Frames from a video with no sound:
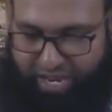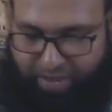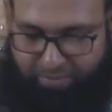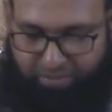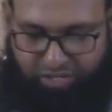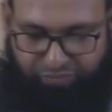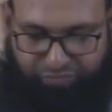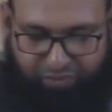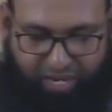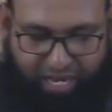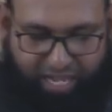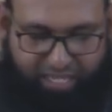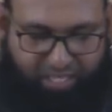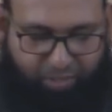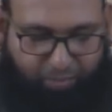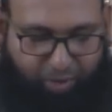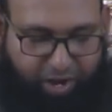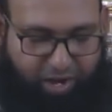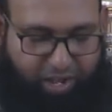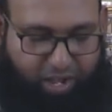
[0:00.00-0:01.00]
names of Allah
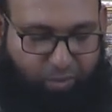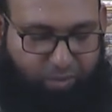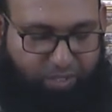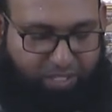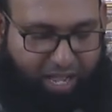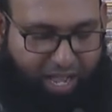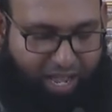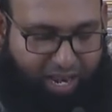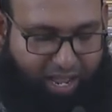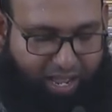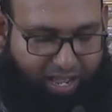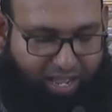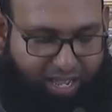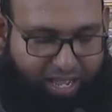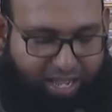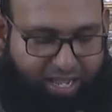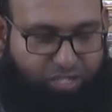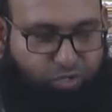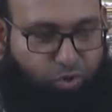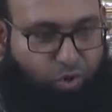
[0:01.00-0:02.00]
tabaraka wa ta'ala
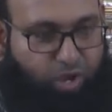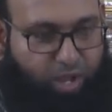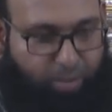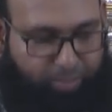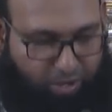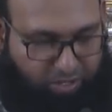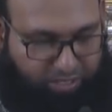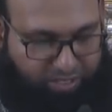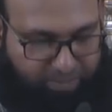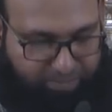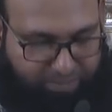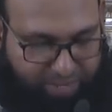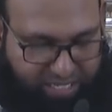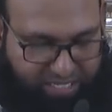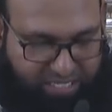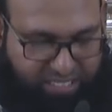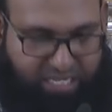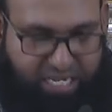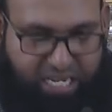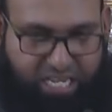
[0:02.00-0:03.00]
talk about the
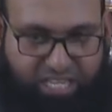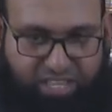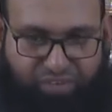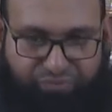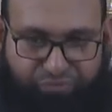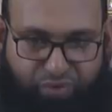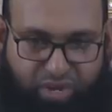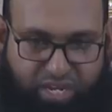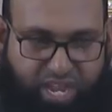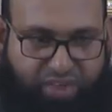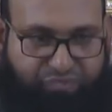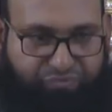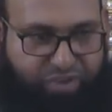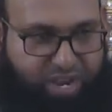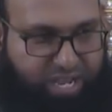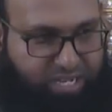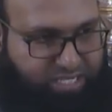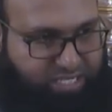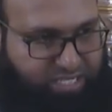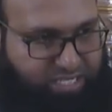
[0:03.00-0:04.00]
mercy, the
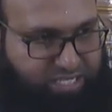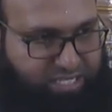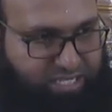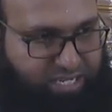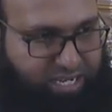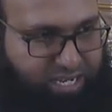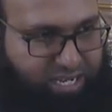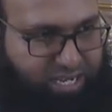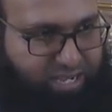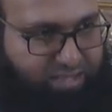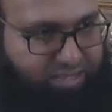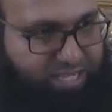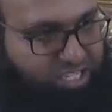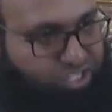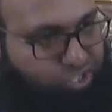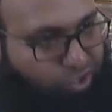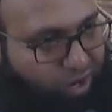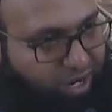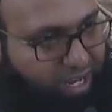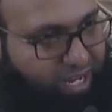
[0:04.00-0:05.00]
forgiveness, the
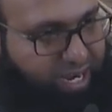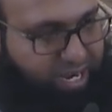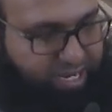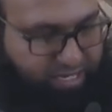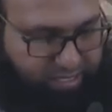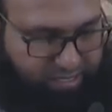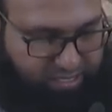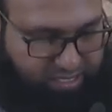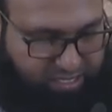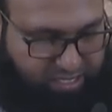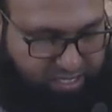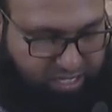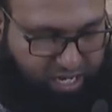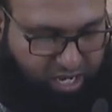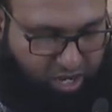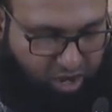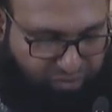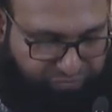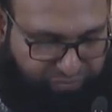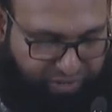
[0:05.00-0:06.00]
tolerance
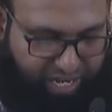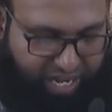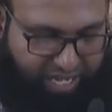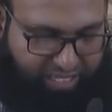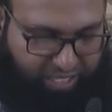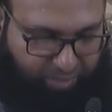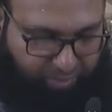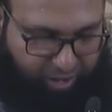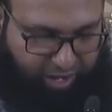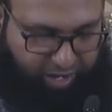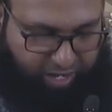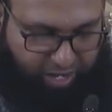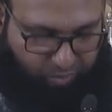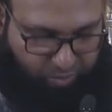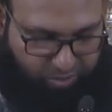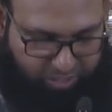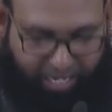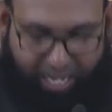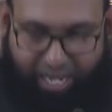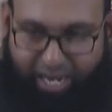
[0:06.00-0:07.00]
of Allah tabaraka
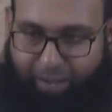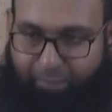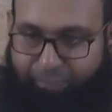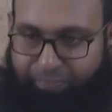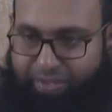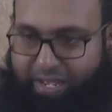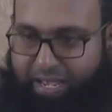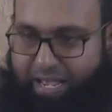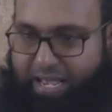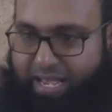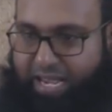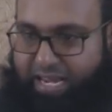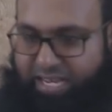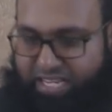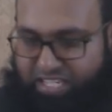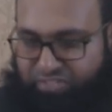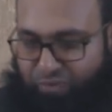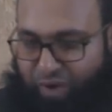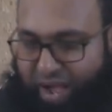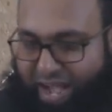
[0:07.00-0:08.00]
wa ta'ala. It
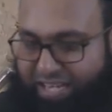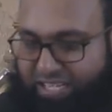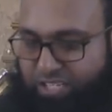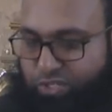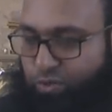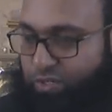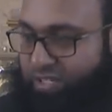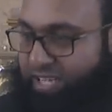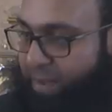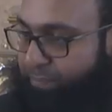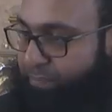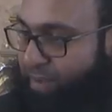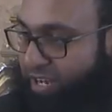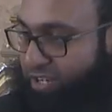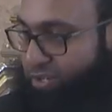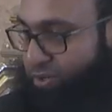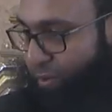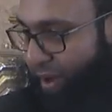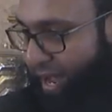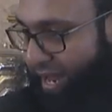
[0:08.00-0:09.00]
is for us to tap
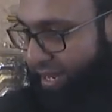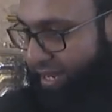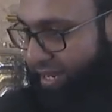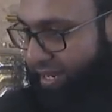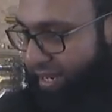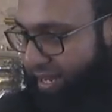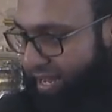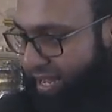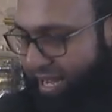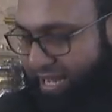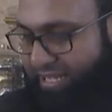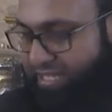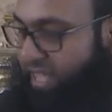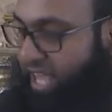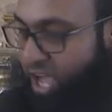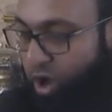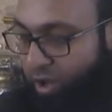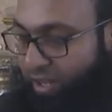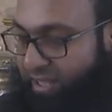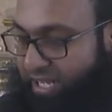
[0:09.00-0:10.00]
into it. It's
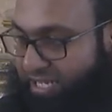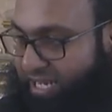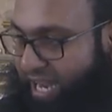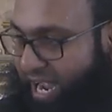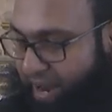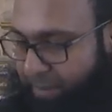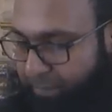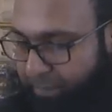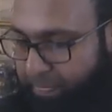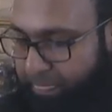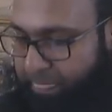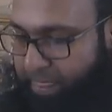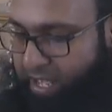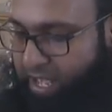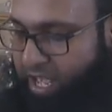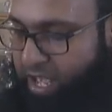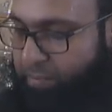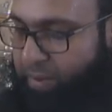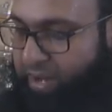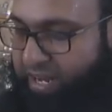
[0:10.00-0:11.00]
there all the time,
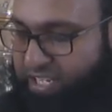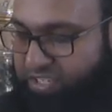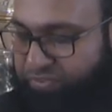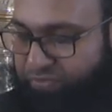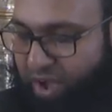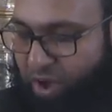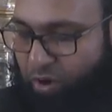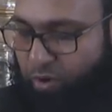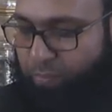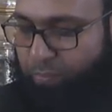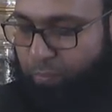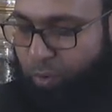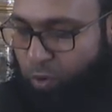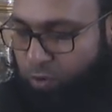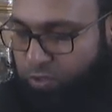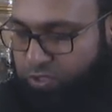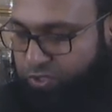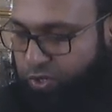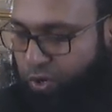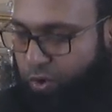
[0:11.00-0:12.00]
but it's found
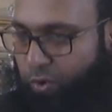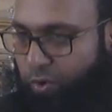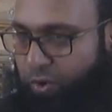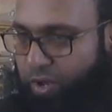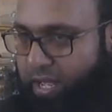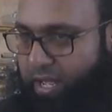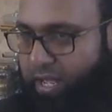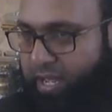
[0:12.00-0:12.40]
more so